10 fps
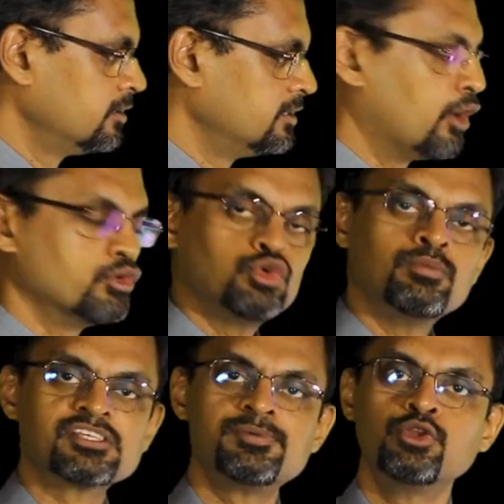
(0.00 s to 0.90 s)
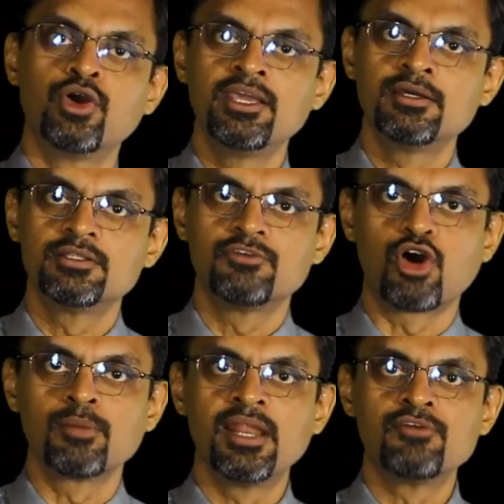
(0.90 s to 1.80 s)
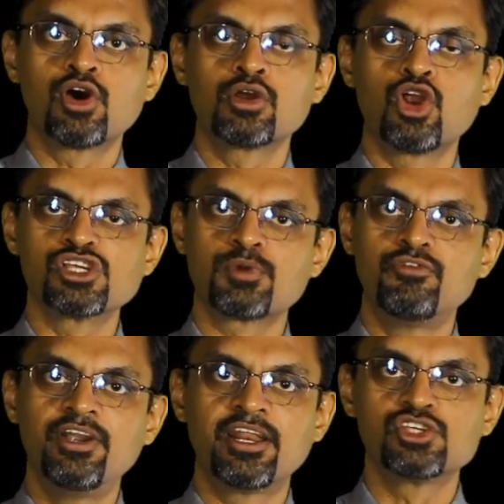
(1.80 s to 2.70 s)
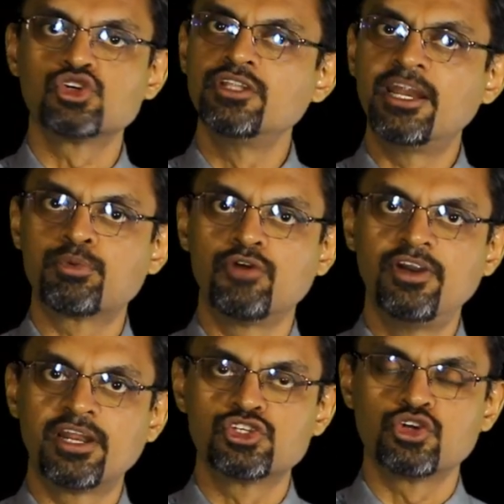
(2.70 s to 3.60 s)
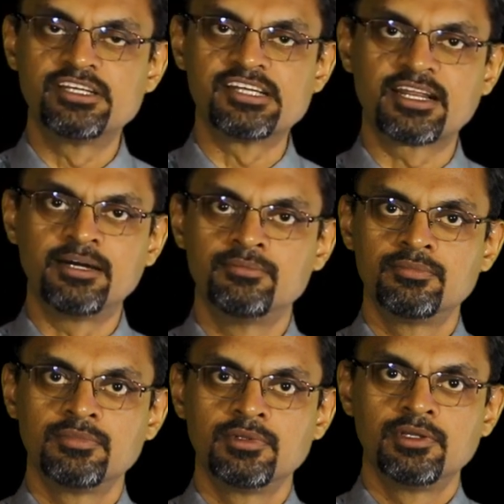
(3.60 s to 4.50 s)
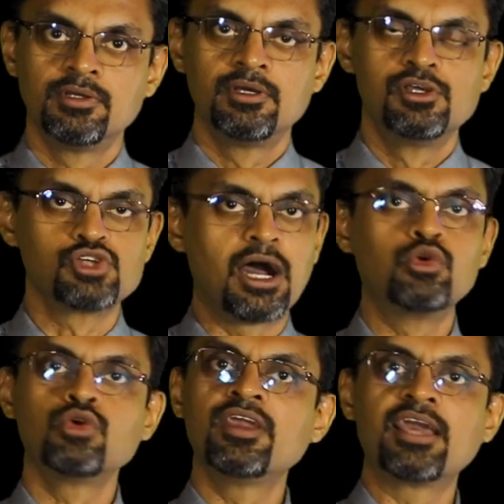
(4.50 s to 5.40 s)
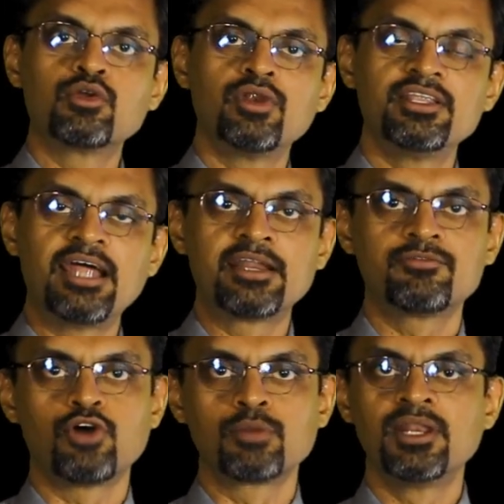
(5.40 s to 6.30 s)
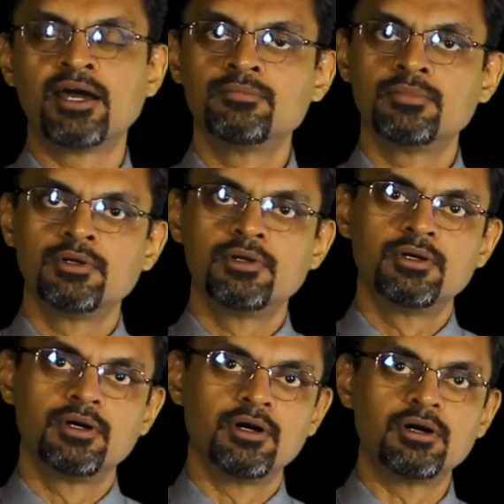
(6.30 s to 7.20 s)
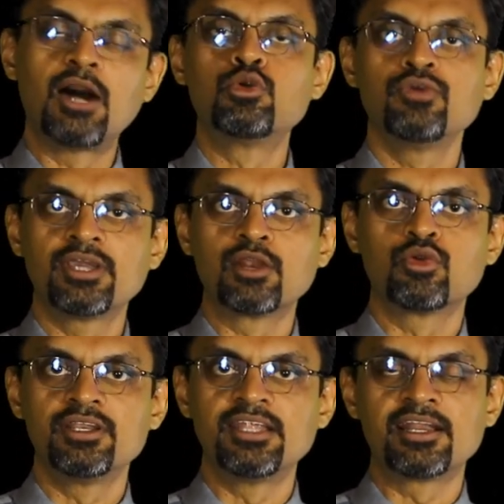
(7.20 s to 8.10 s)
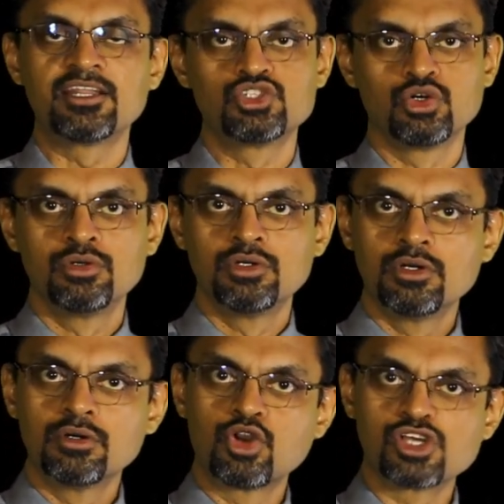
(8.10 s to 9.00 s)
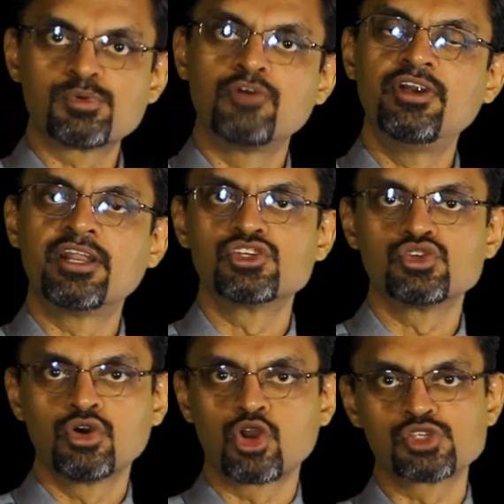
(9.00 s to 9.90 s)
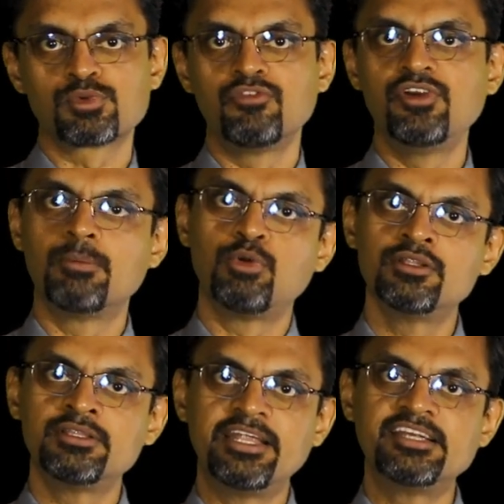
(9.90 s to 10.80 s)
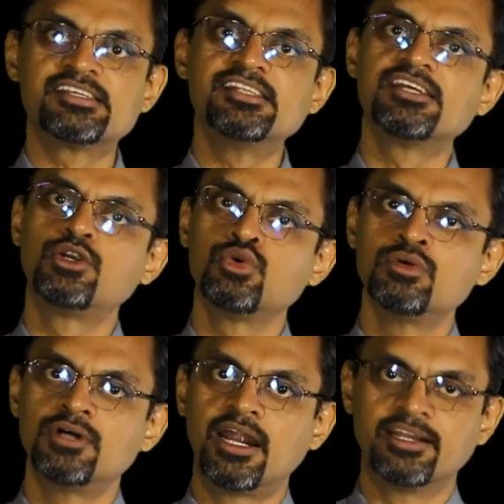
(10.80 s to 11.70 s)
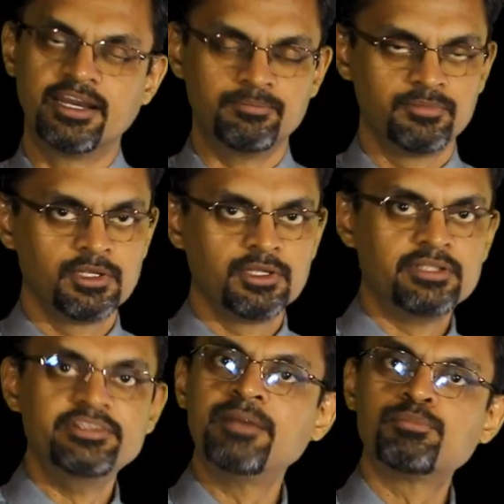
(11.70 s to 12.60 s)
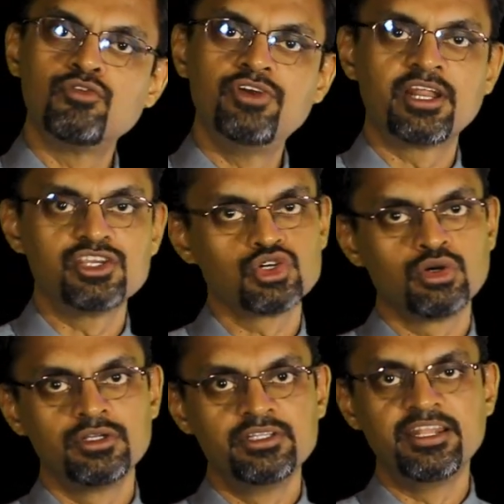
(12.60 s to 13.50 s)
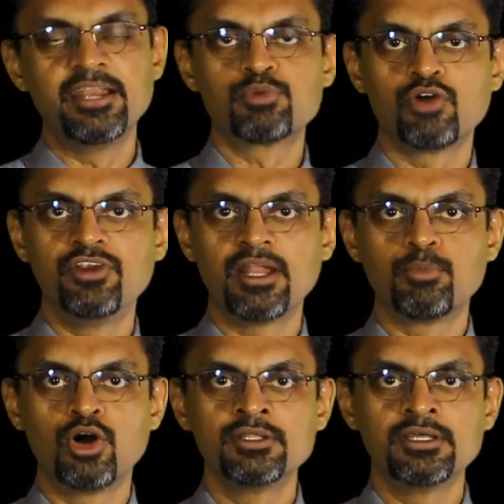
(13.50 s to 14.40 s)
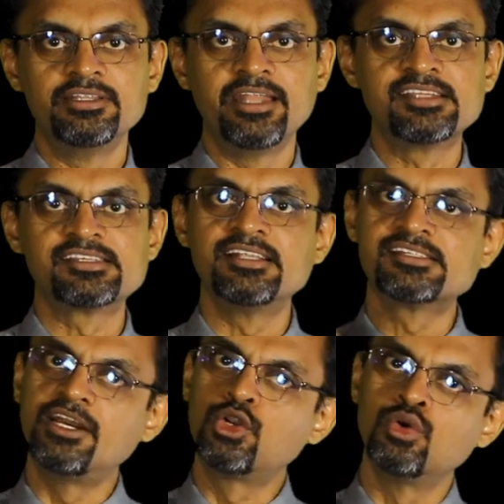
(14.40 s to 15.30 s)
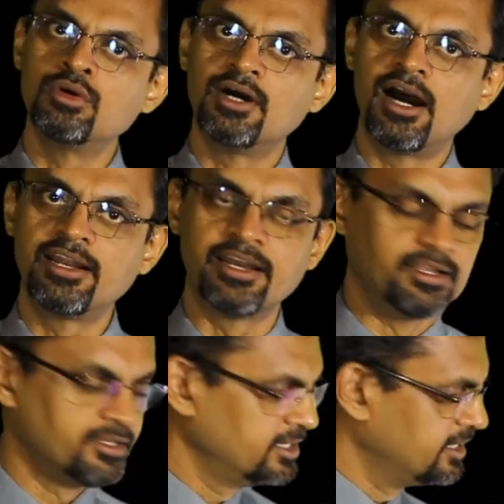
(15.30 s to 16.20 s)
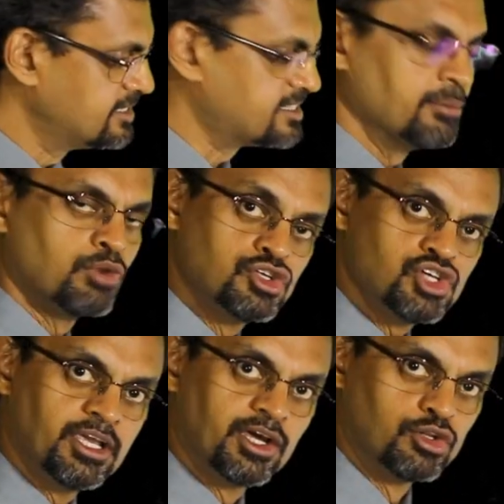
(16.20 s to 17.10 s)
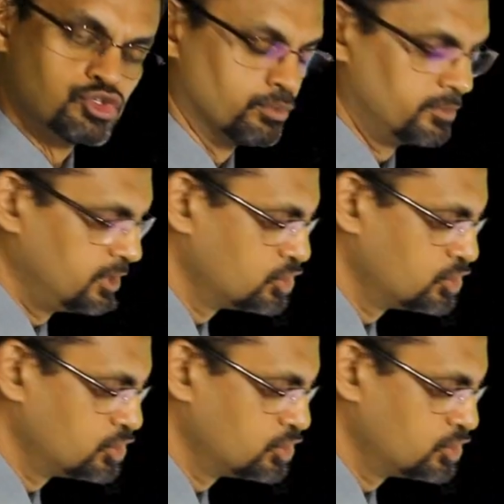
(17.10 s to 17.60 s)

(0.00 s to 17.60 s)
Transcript: Now you must be knowing the formula for gross profit ratio, net profit ratio, etc. So how do we calculate that formula? How do we calculate that ratio? Gross profit upon net sales into 100. Net profit ratio, net profit upon net sales into 100. Same logic here also.